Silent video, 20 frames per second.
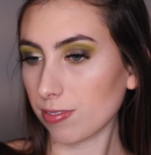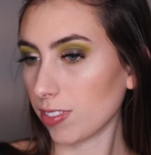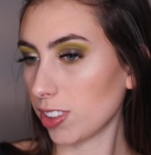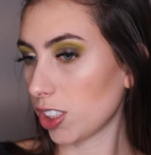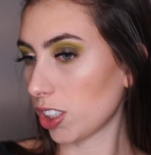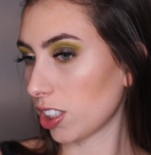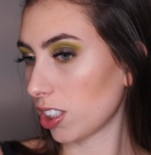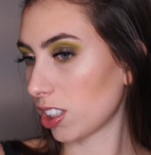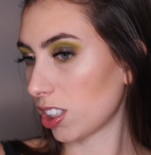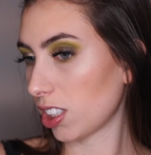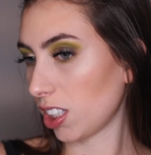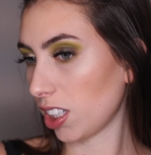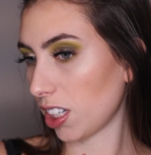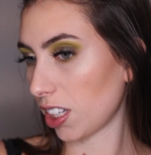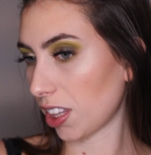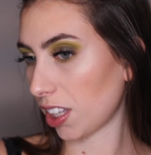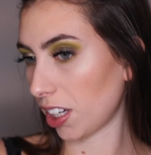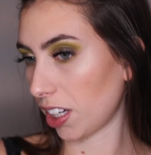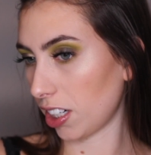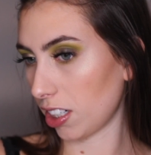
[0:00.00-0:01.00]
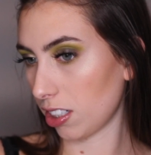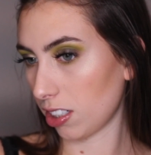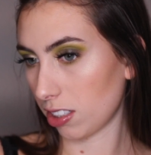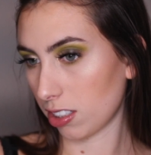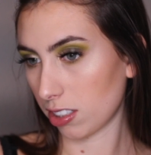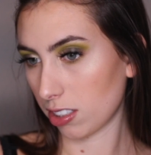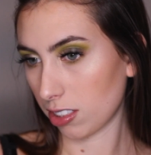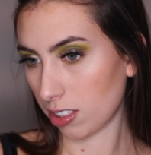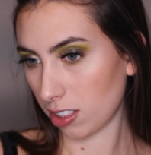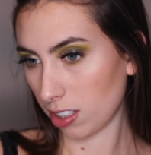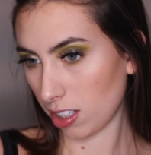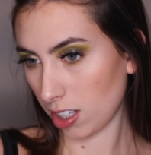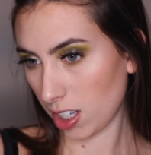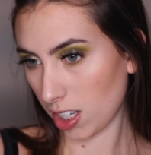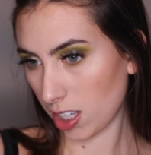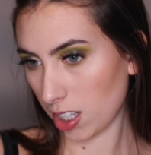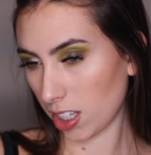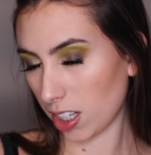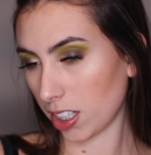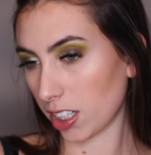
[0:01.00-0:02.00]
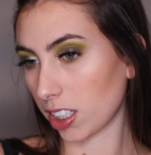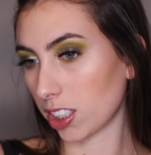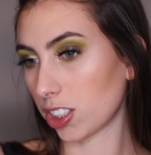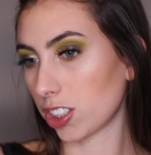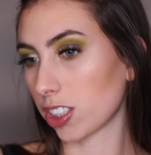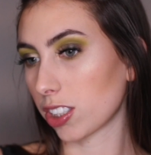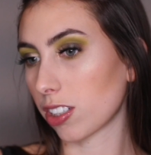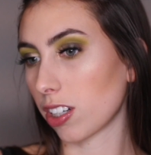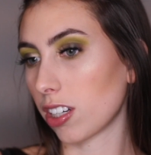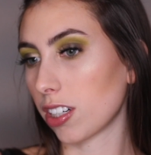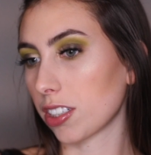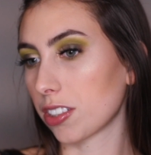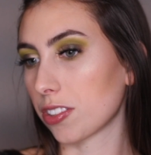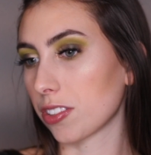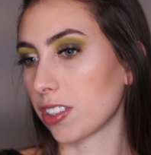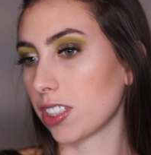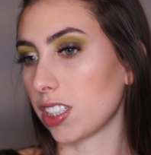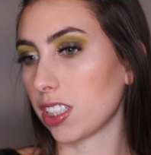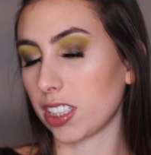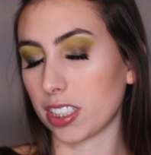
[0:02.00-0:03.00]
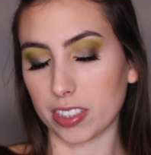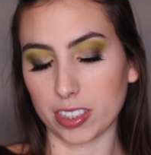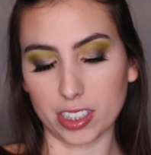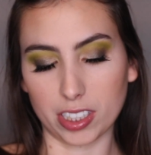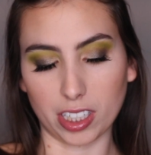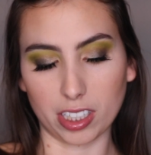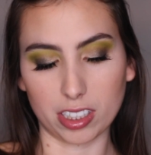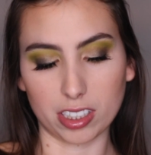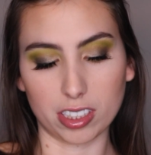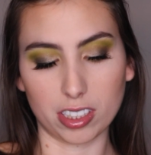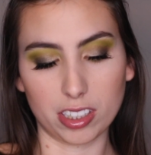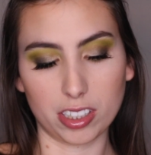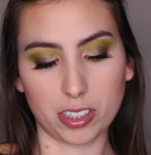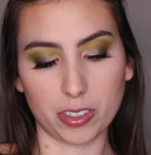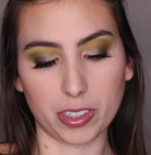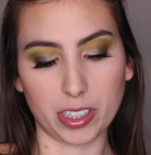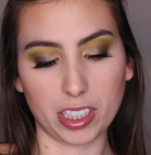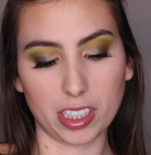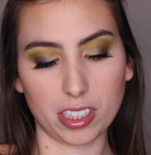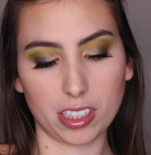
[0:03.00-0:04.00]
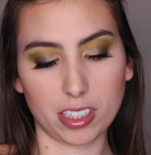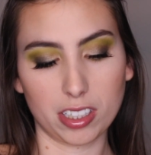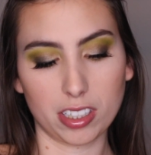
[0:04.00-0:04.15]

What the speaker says: you can see it there. Like it's just got a green iridescence to it.